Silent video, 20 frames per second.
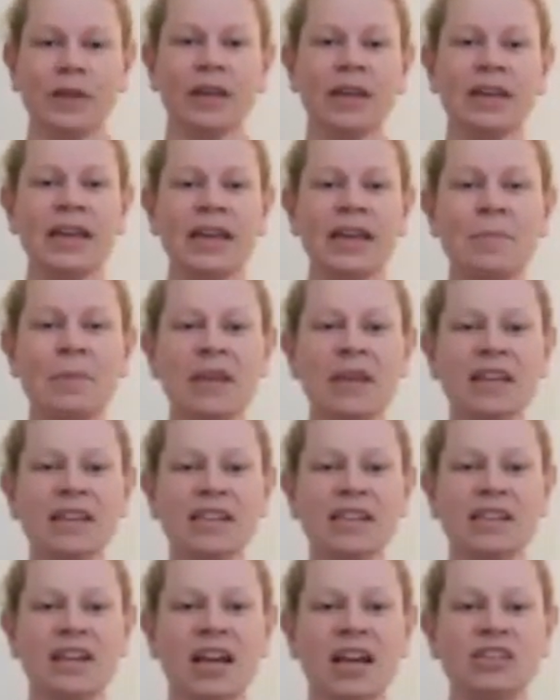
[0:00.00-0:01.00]
Keeping this
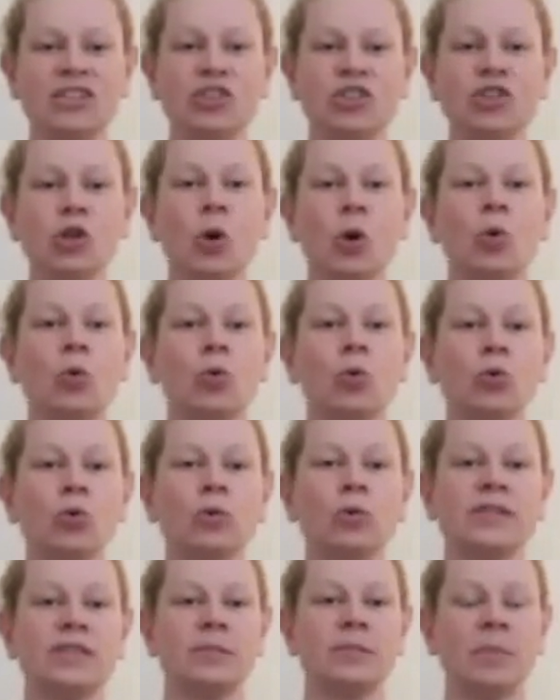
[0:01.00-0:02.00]
nice
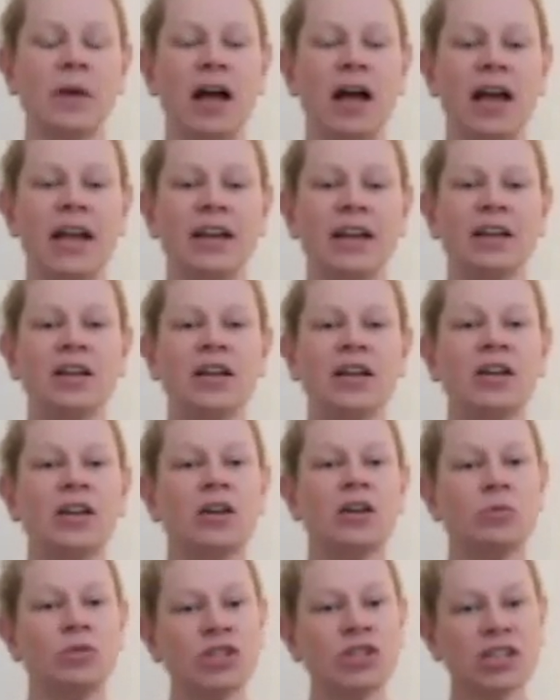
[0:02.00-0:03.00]
tall spine,
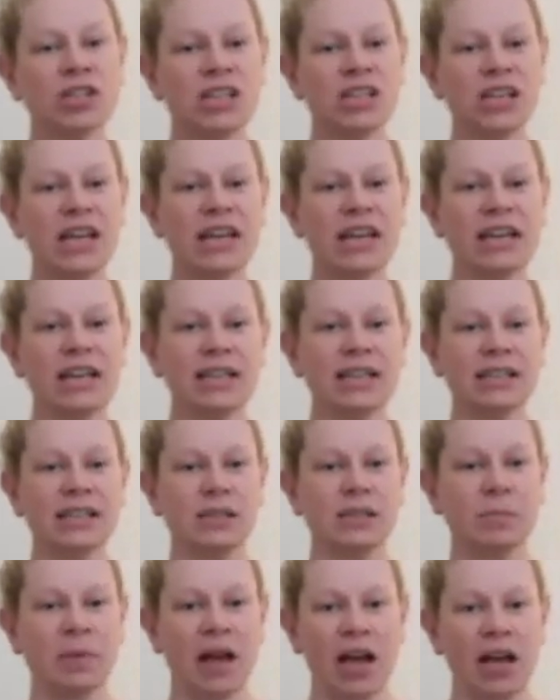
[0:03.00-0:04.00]
we're just going to take a little
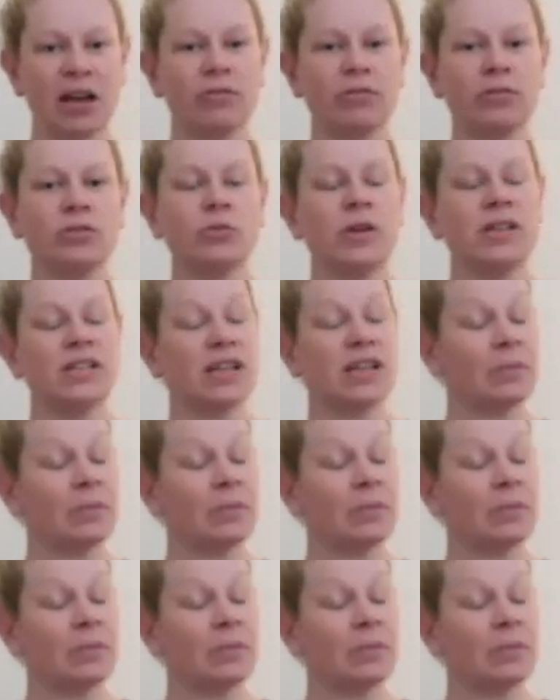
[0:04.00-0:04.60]
spiral twist.